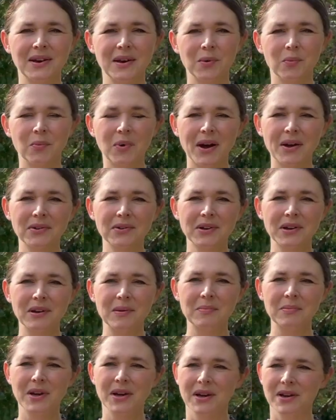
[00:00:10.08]
welcome
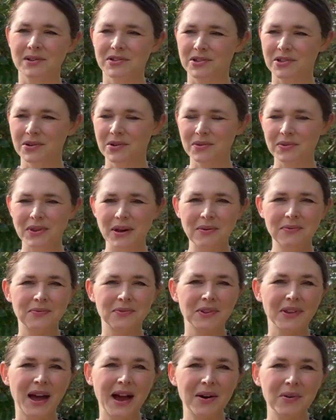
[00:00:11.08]
to the
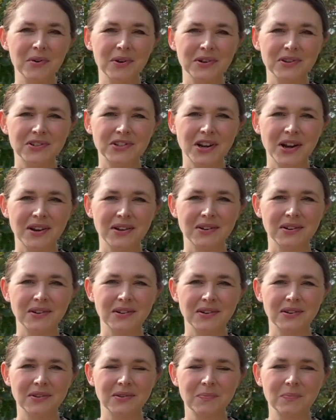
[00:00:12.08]
flower
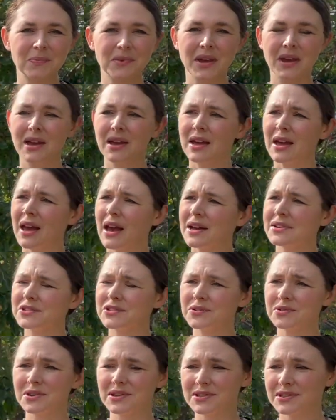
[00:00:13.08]
jungle. As
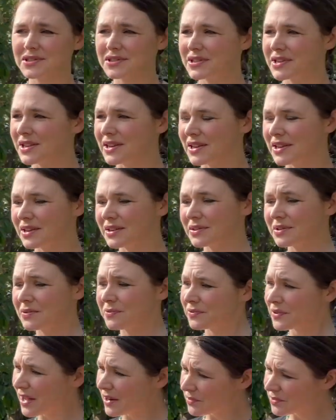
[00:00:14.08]
you can see, the
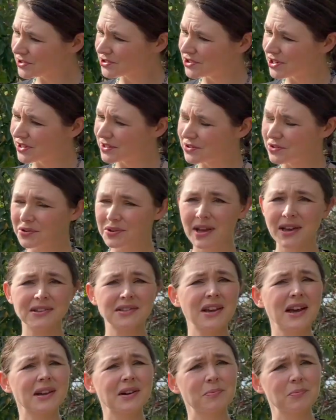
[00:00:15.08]
flower jungle has
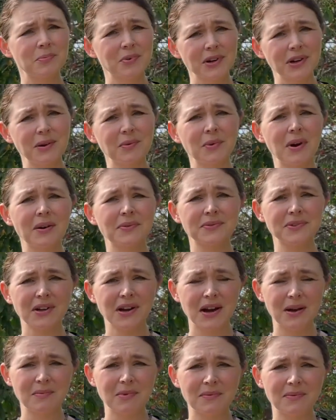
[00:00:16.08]
had a pretty rough
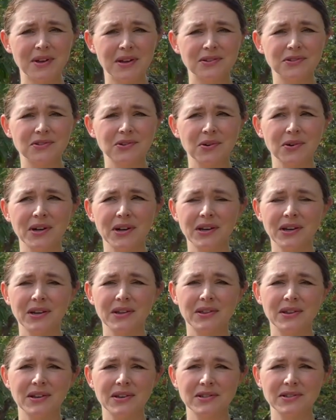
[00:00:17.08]
time of it during
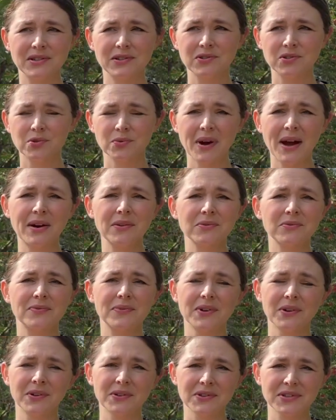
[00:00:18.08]
this
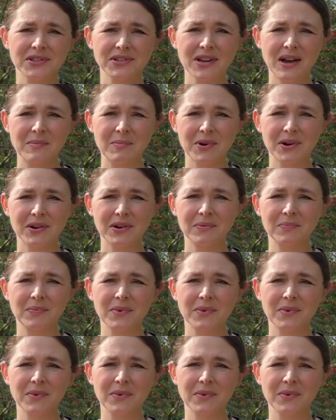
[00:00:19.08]
drought-filled summer.